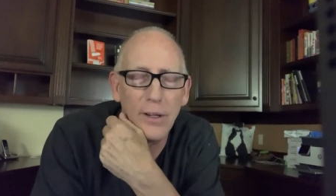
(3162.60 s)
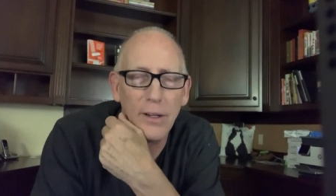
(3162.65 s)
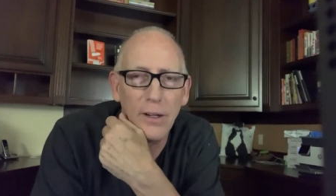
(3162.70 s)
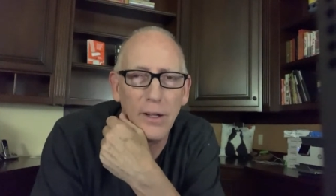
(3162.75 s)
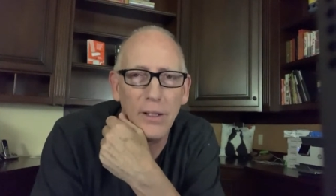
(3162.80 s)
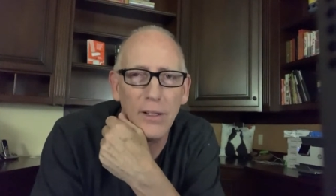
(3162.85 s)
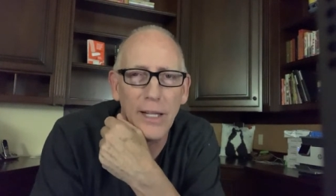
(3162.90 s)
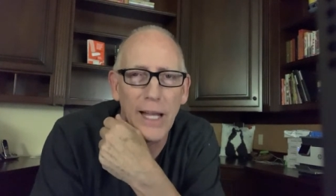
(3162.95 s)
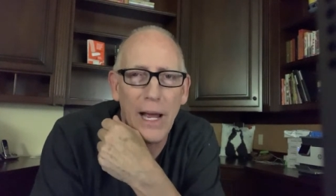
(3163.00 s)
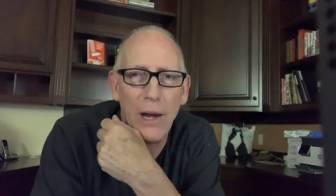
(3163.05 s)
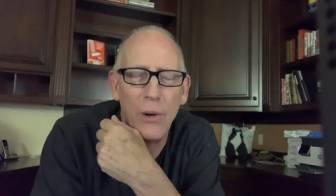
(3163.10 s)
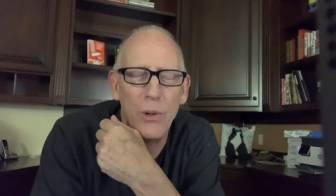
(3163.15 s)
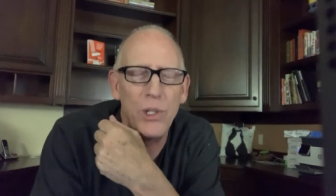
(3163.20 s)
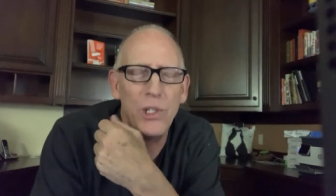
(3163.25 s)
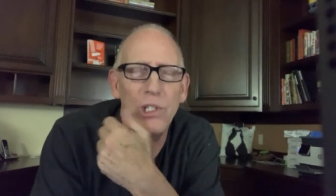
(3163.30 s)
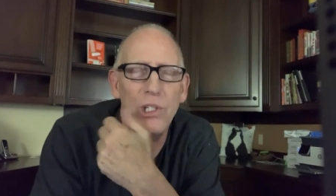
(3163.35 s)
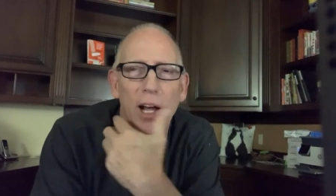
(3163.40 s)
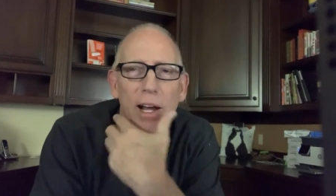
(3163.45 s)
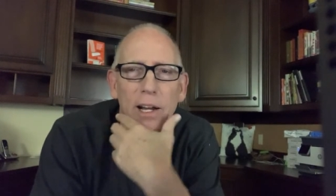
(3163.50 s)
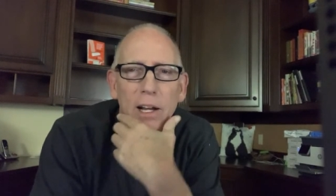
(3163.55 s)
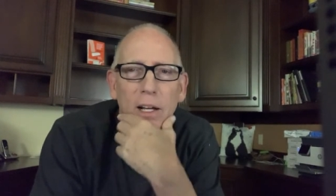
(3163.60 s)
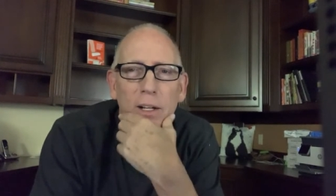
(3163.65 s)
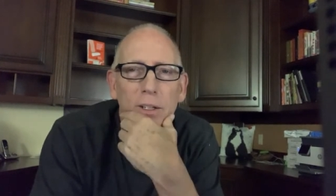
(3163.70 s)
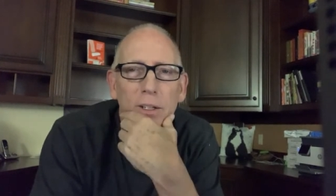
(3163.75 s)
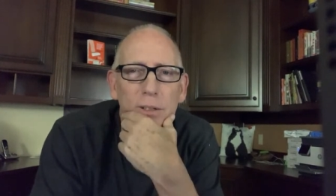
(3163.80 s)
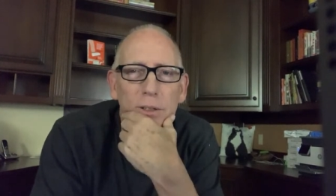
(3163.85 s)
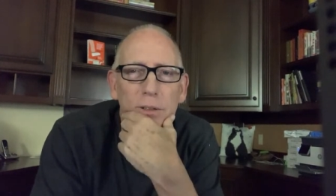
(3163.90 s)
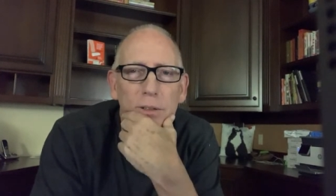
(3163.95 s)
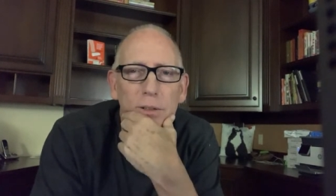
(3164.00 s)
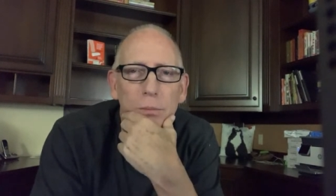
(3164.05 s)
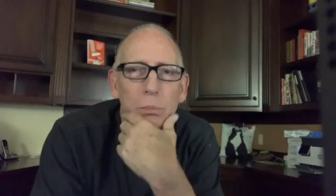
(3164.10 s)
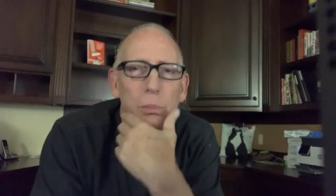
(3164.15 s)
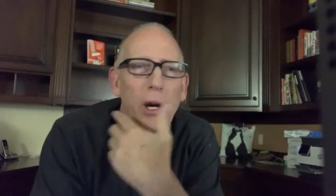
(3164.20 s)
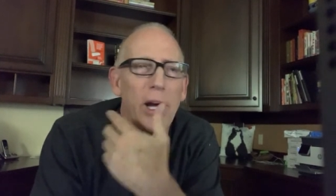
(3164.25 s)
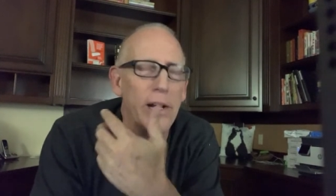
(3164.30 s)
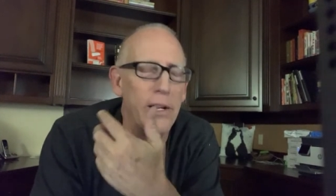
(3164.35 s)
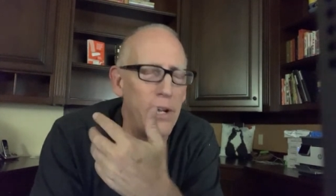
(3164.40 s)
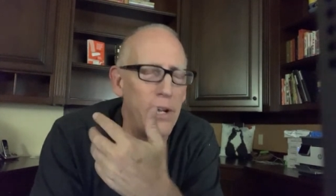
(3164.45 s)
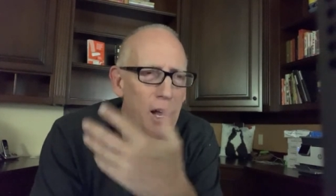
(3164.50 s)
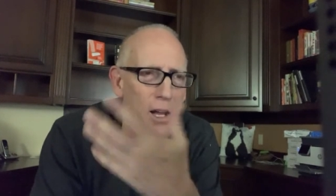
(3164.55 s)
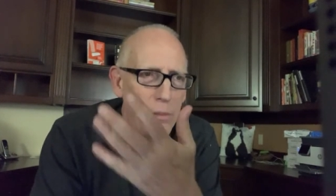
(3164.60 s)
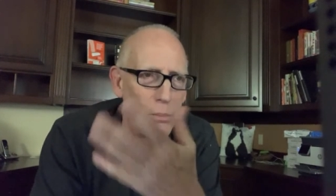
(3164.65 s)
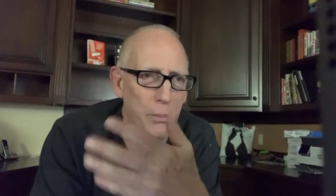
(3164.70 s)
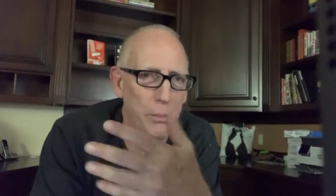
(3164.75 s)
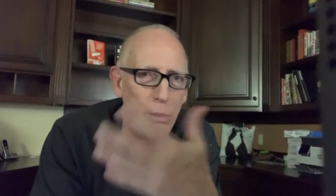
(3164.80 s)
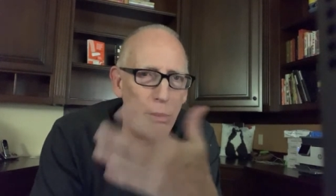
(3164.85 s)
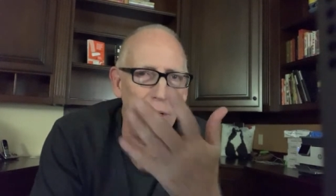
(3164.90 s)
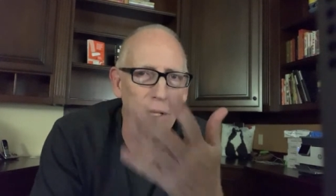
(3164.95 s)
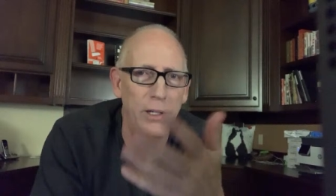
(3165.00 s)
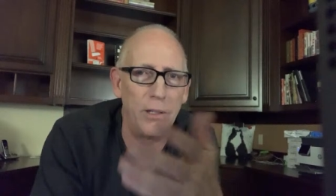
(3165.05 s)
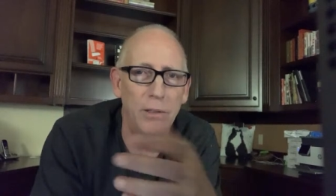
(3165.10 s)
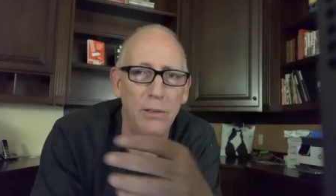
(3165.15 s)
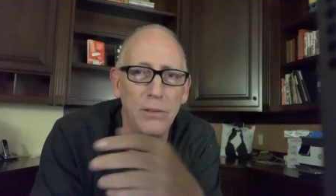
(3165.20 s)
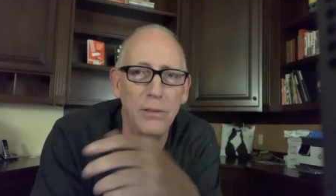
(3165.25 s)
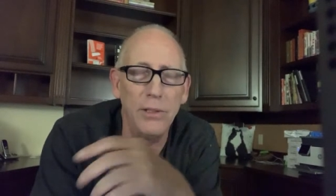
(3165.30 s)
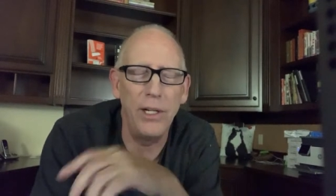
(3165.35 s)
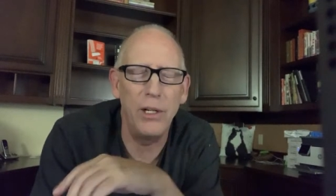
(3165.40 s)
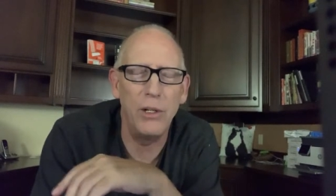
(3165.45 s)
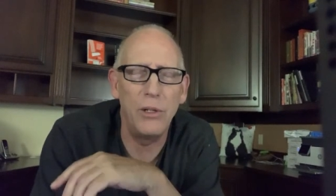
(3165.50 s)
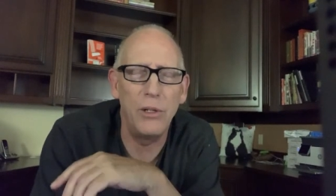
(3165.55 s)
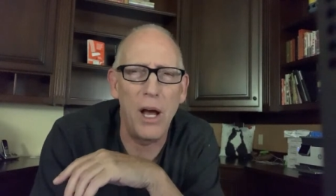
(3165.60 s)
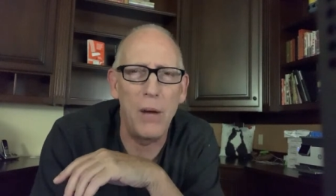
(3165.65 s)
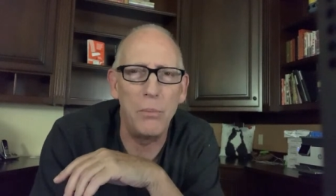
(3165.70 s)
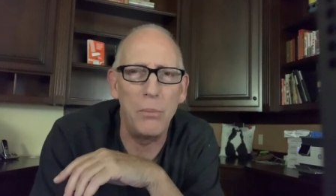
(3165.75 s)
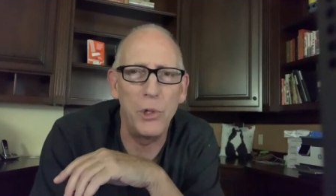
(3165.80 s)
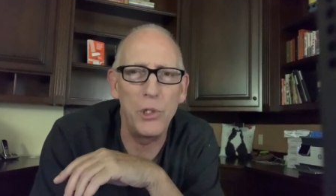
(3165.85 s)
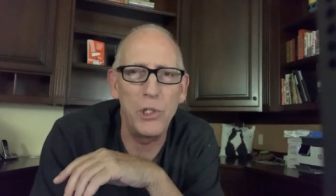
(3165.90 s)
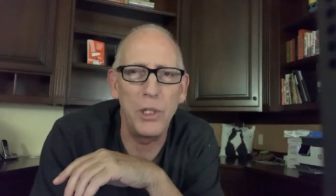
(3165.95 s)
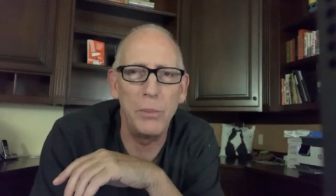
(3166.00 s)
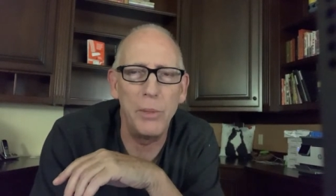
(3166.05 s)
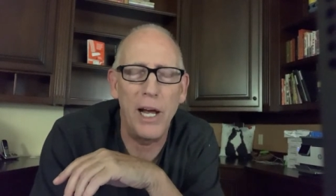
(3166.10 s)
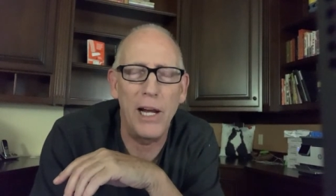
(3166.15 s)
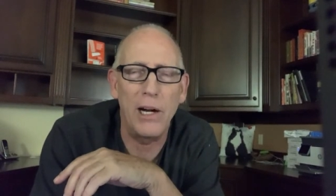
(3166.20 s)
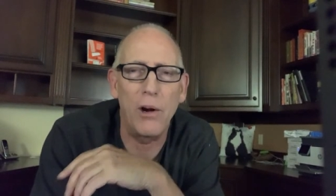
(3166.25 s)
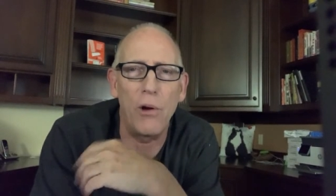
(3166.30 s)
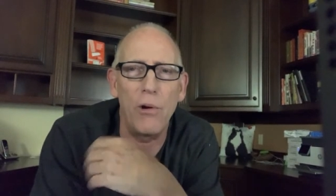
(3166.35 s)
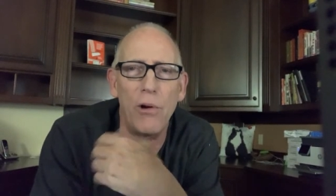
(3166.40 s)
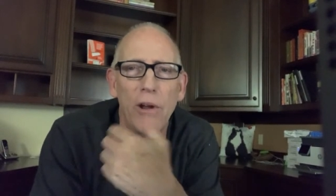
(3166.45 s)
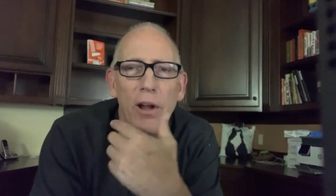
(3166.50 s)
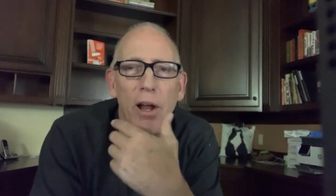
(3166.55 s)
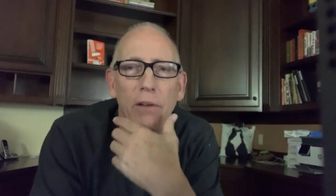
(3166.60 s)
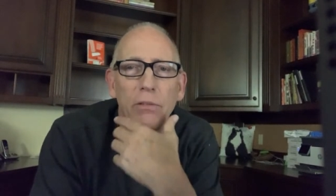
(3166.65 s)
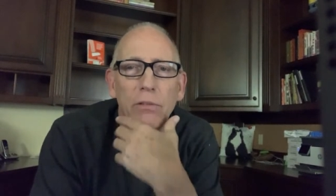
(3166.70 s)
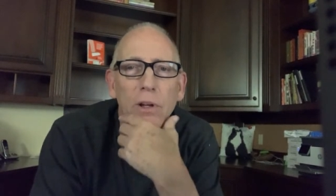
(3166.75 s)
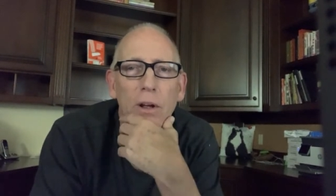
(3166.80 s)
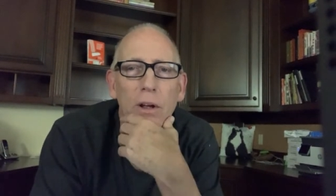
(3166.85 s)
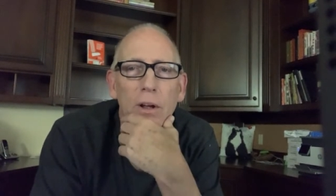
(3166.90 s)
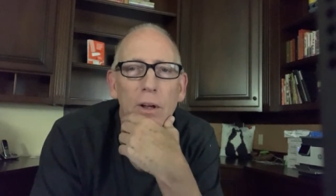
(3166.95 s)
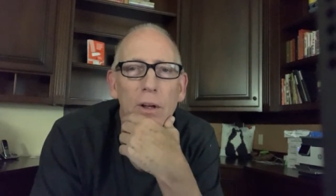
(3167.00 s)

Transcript: allowed China, by not being, you know, not pushing back hard enough,